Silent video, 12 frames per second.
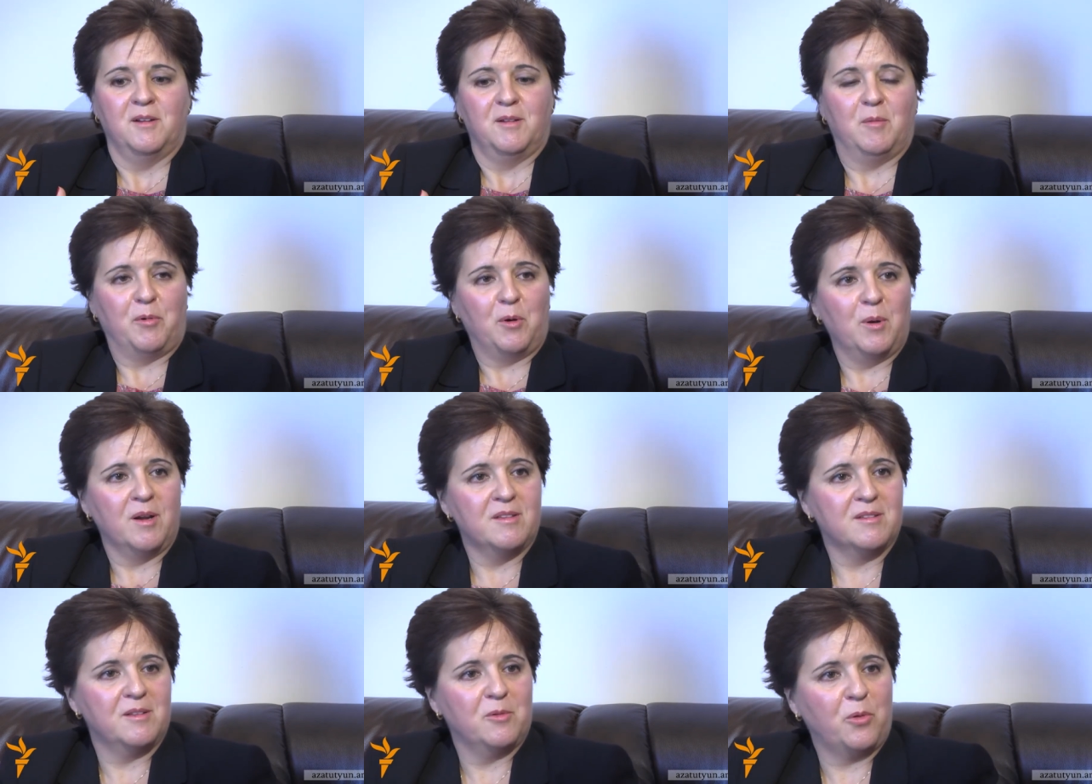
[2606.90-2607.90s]
the program
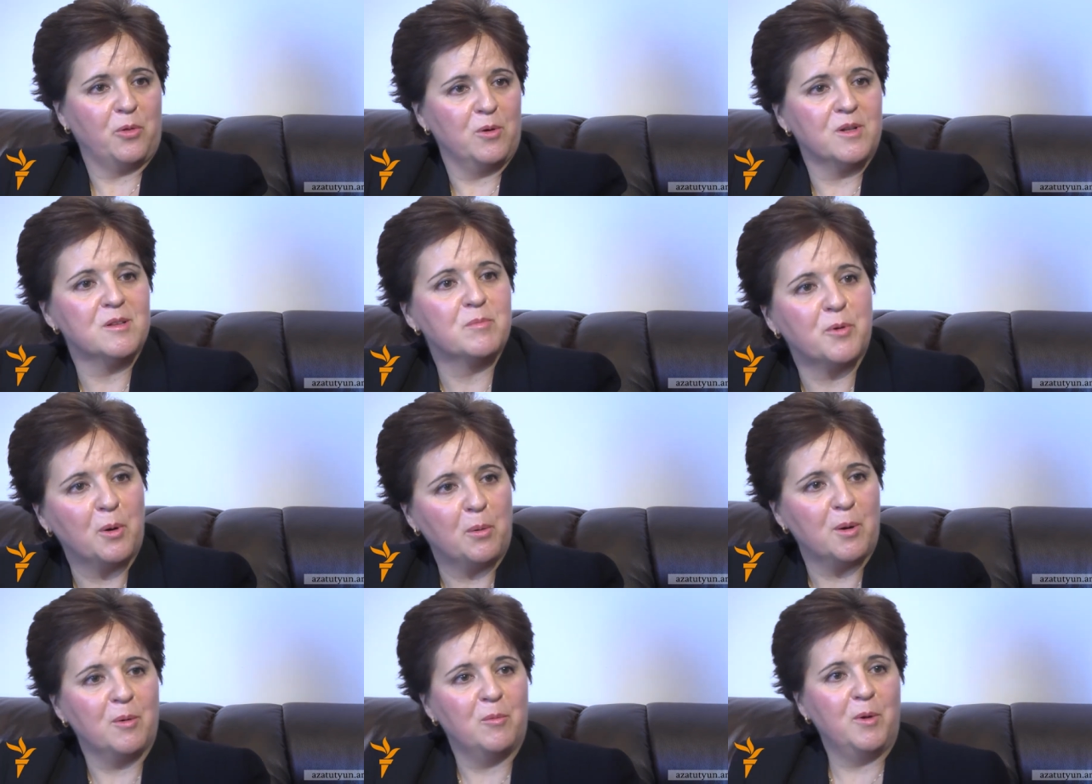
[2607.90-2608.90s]
is the authorities
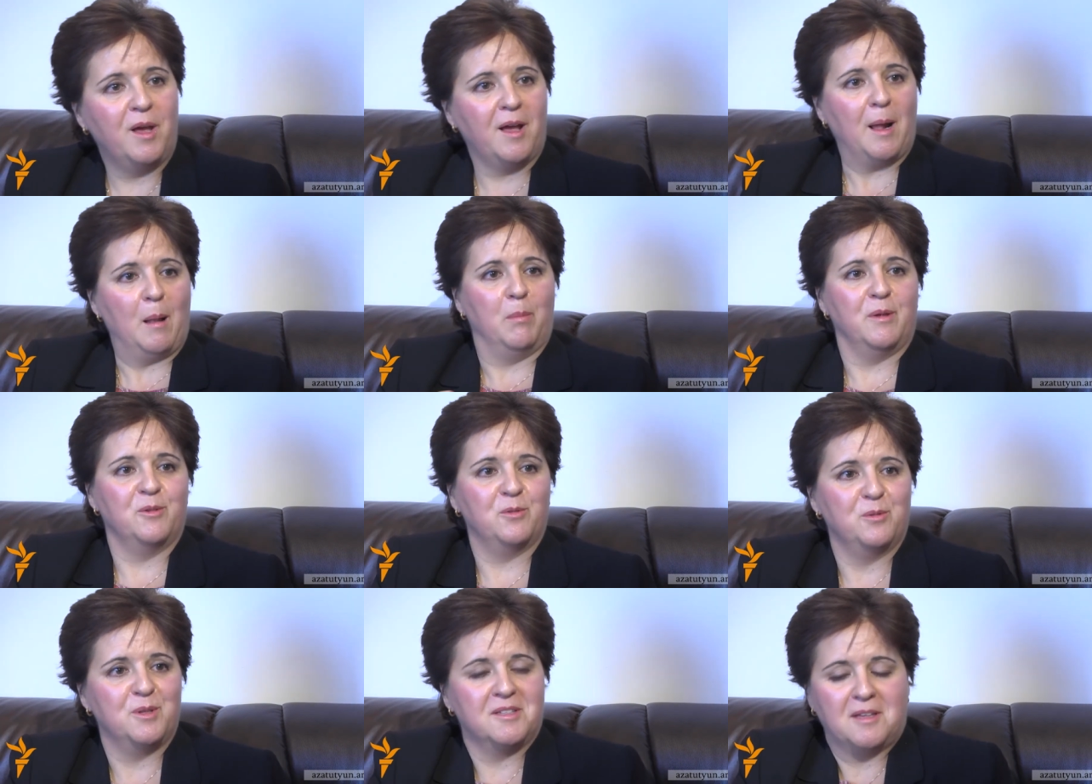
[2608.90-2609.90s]
program. We help them
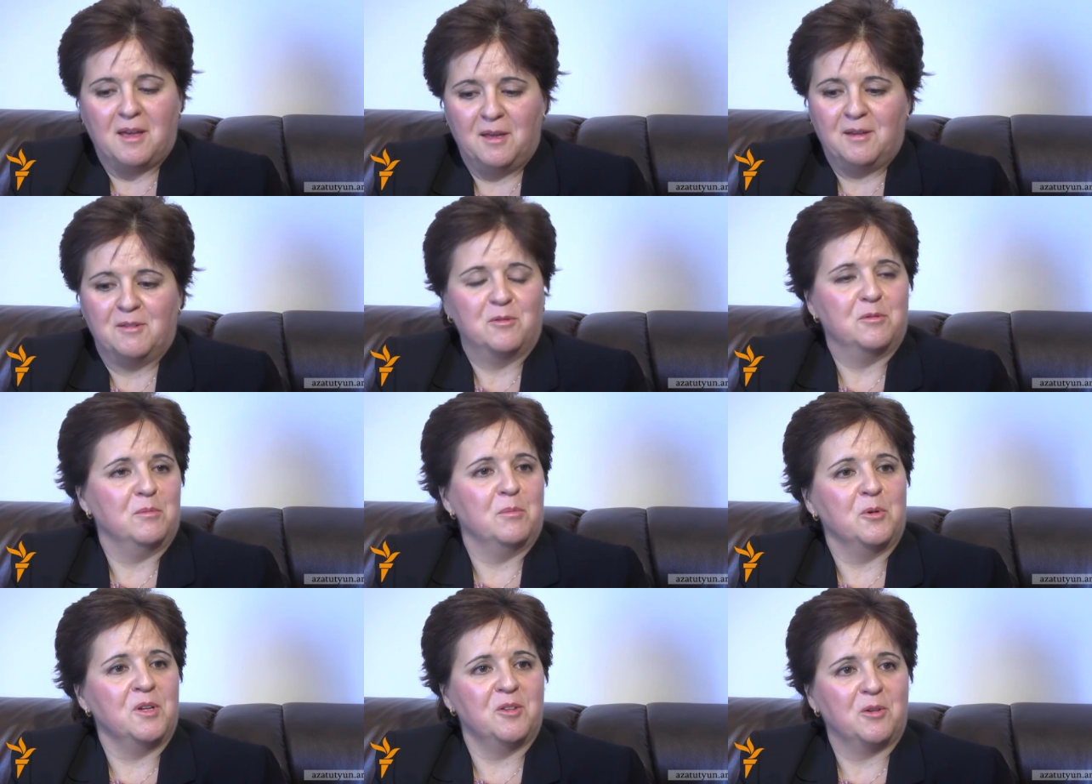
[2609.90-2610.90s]
to design and to
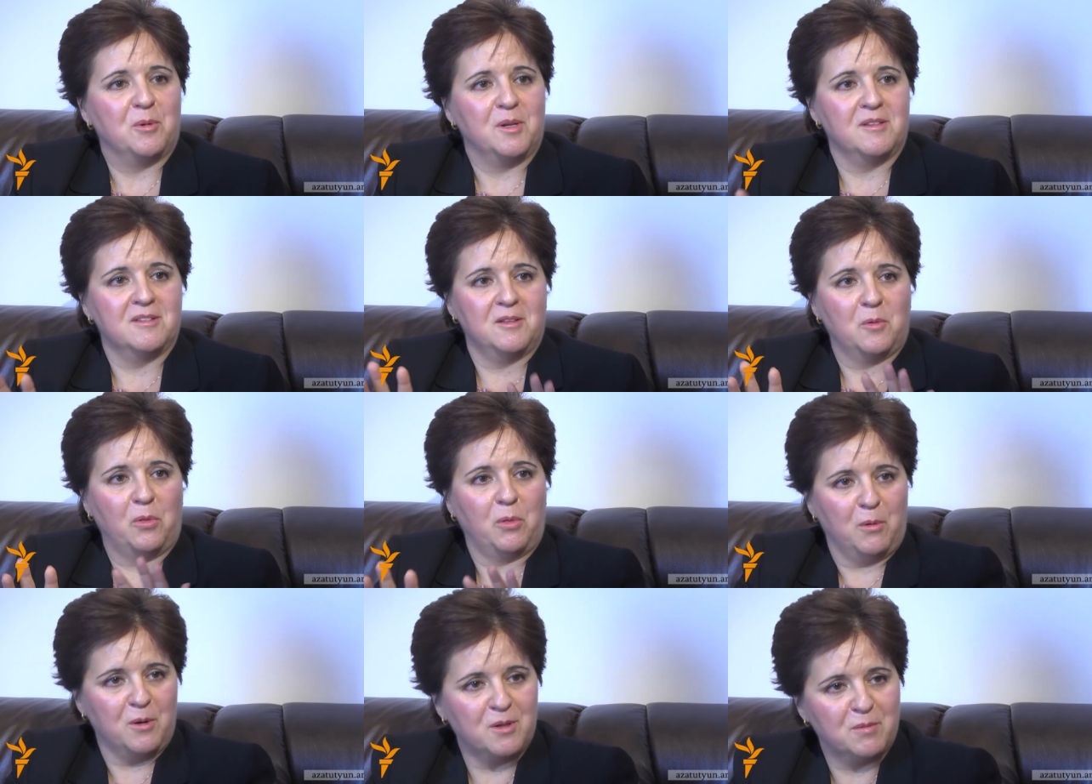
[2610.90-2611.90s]
monitor. It's the
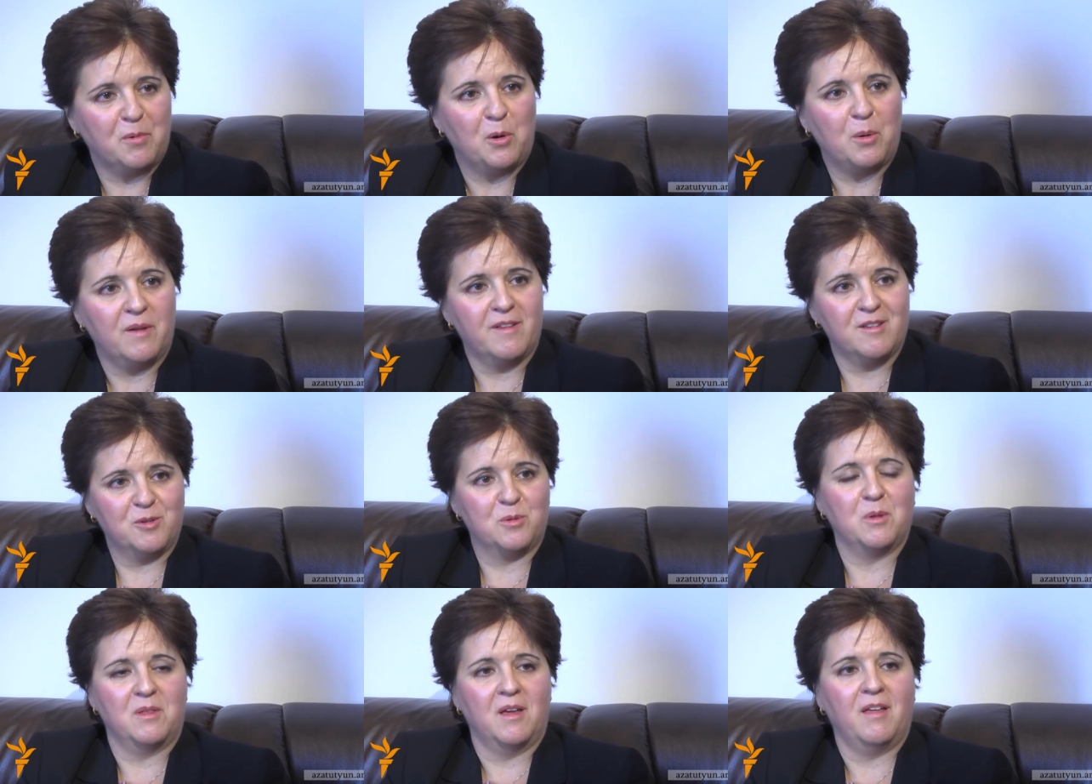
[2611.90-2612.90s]
authorities program. That's the
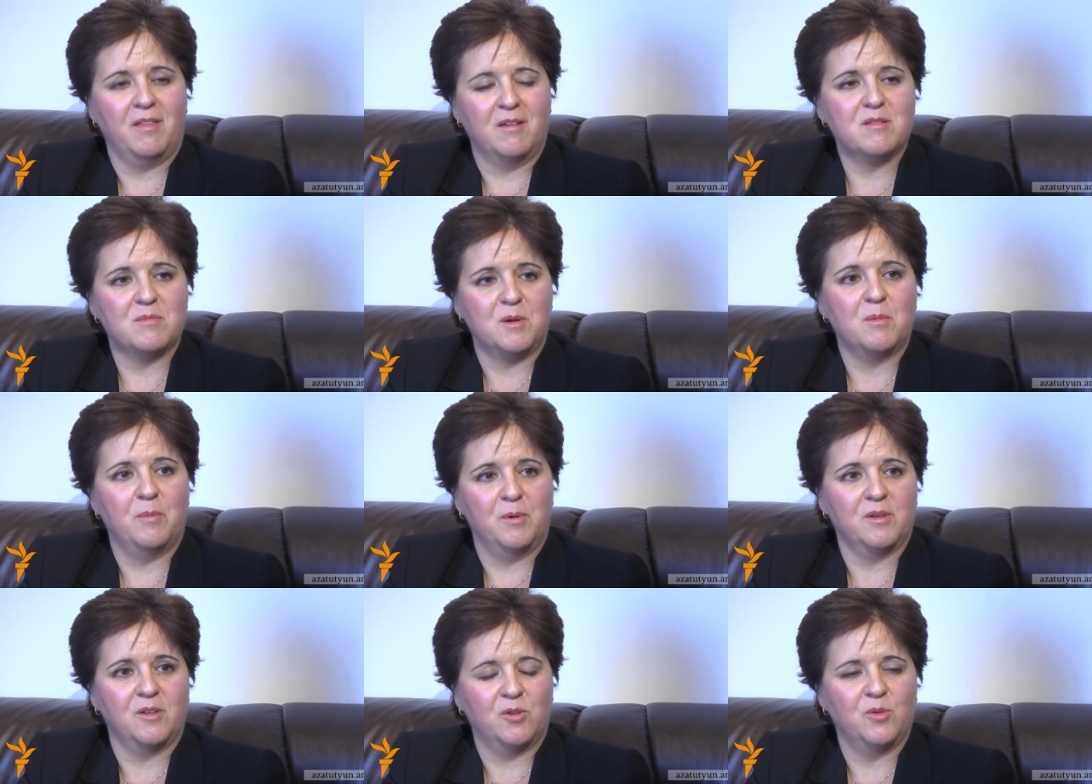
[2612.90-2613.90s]
other thing I think is very
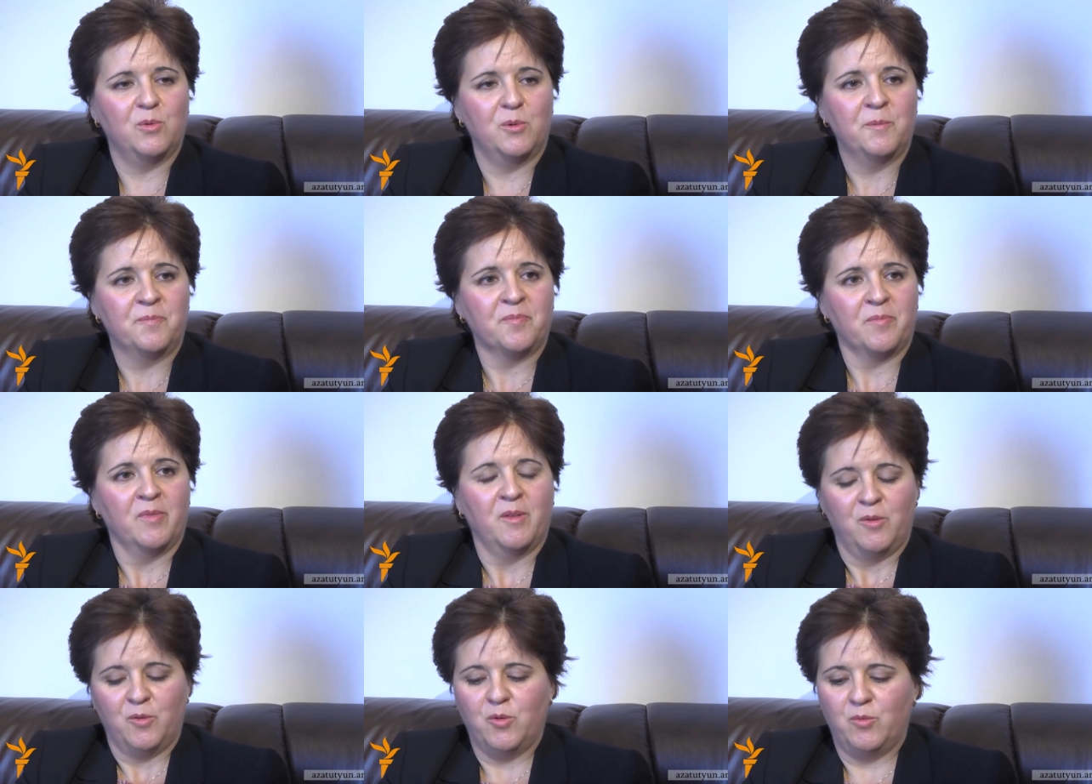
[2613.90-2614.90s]
important to,
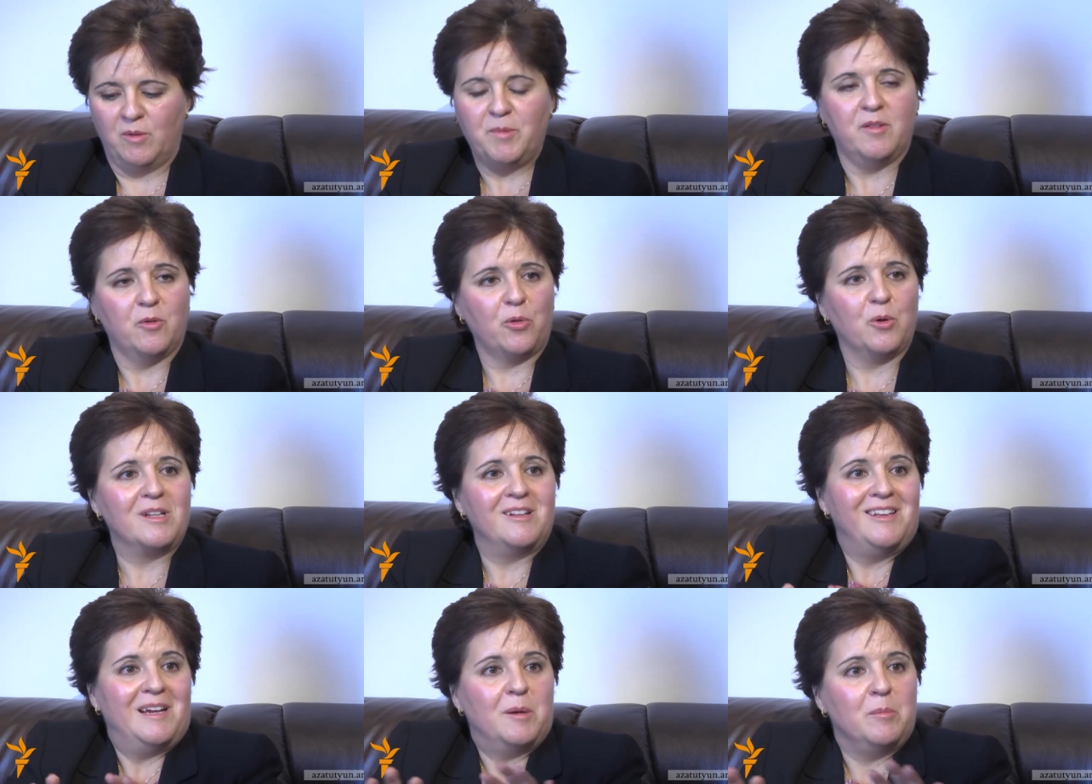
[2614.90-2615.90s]
the authority,
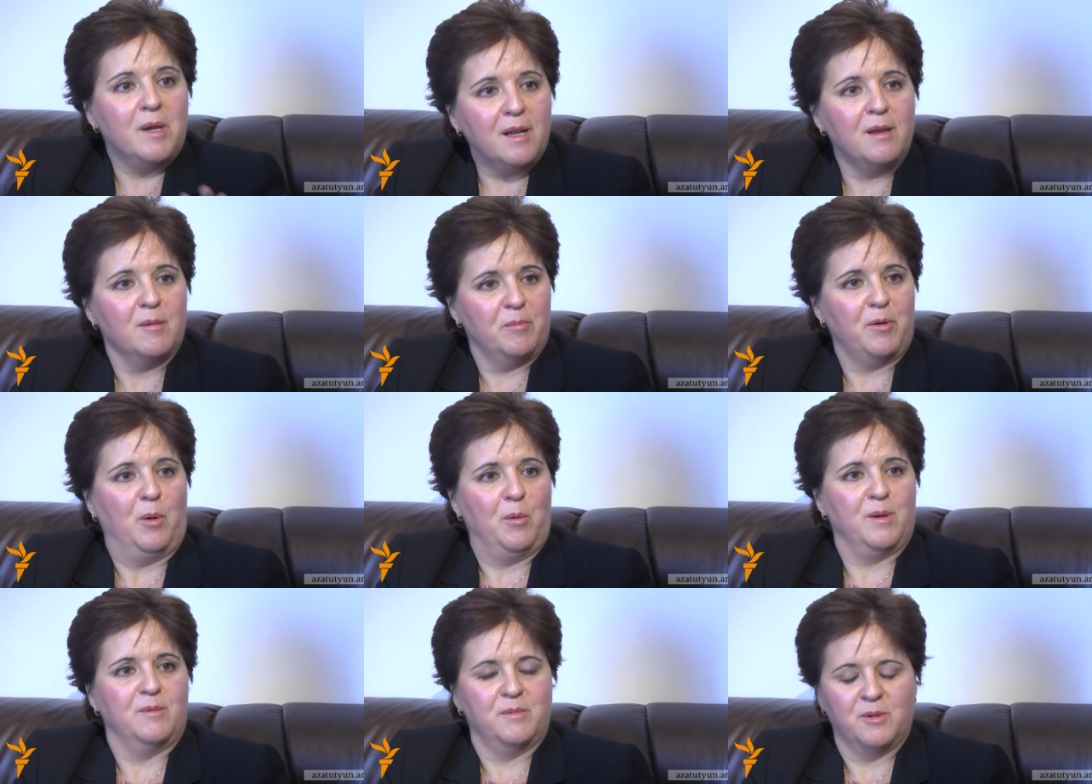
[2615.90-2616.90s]
the Armenian
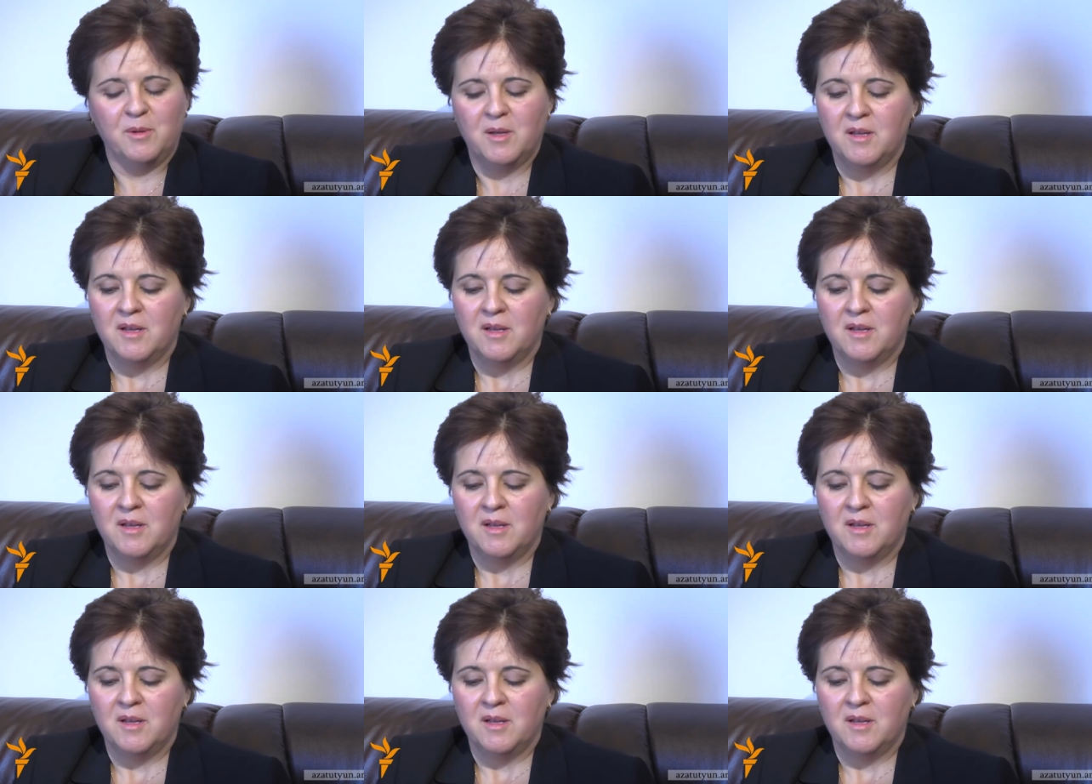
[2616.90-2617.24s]
program, no?